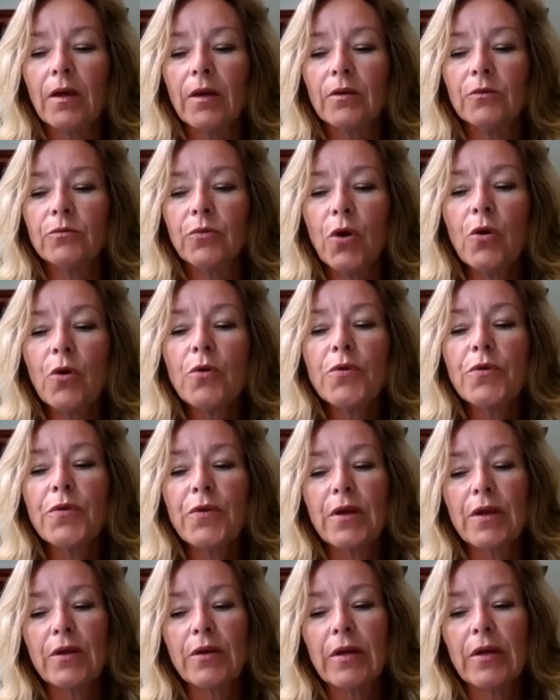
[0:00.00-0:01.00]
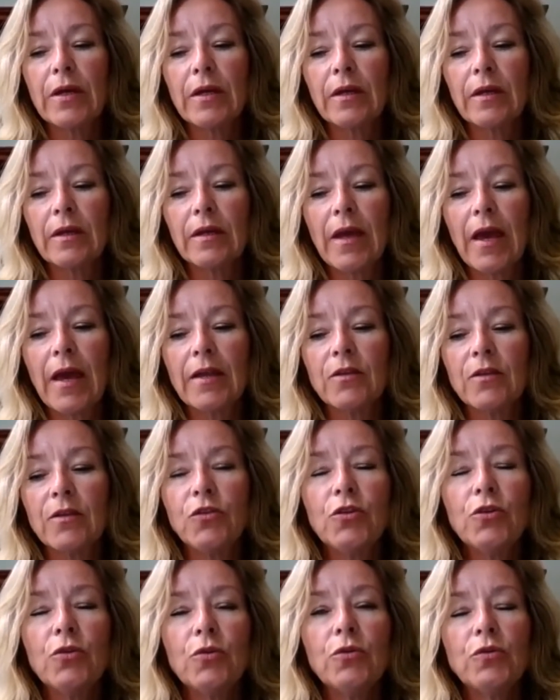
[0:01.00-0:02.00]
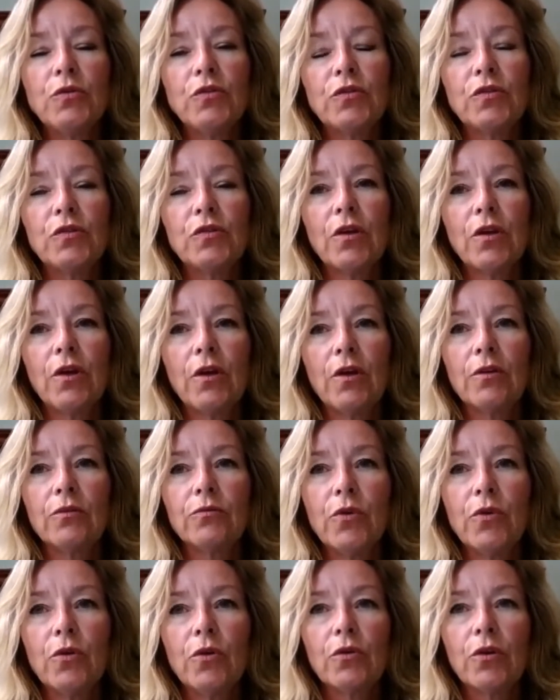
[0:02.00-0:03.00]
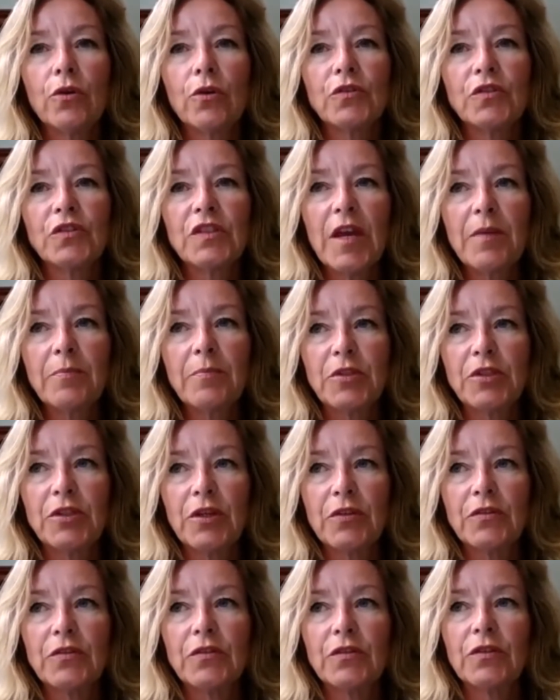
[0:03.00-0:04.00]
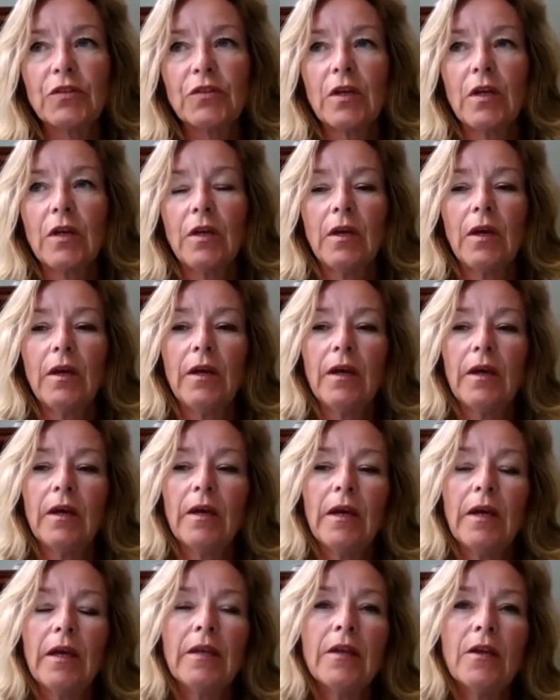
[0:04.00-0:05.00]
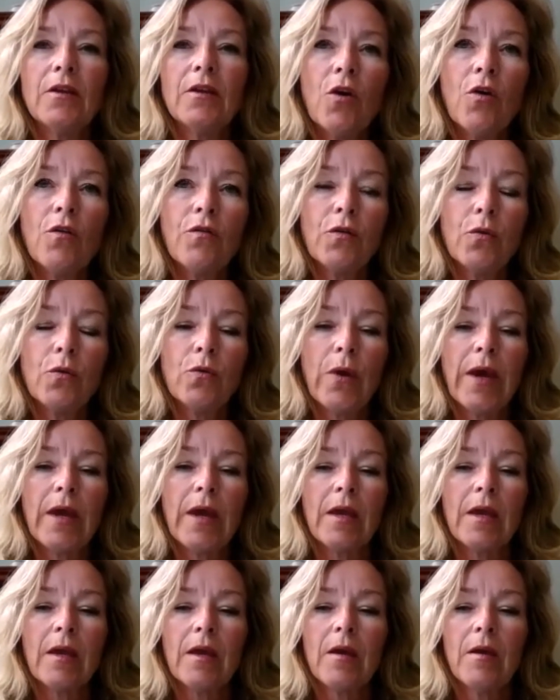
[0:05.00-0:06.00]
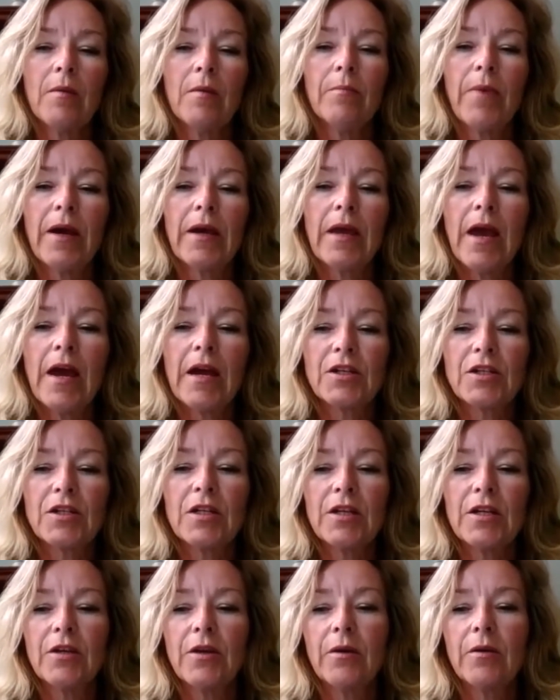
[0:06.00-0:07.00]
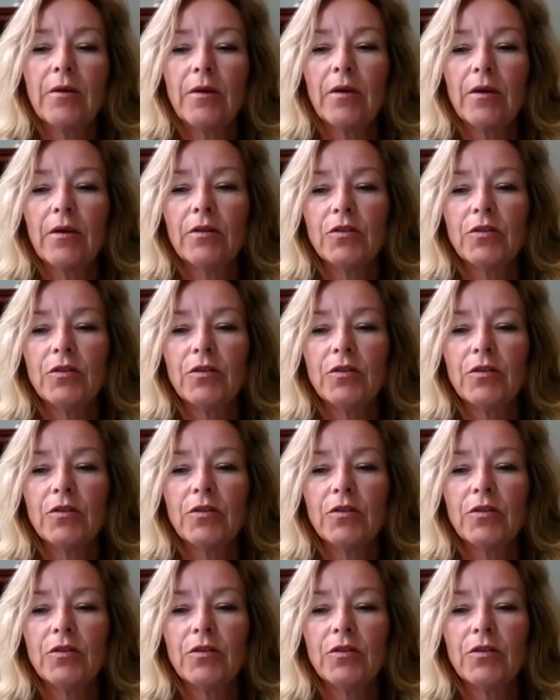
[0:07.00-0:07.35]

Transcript: role theory can use role conceptions in a novel way by actually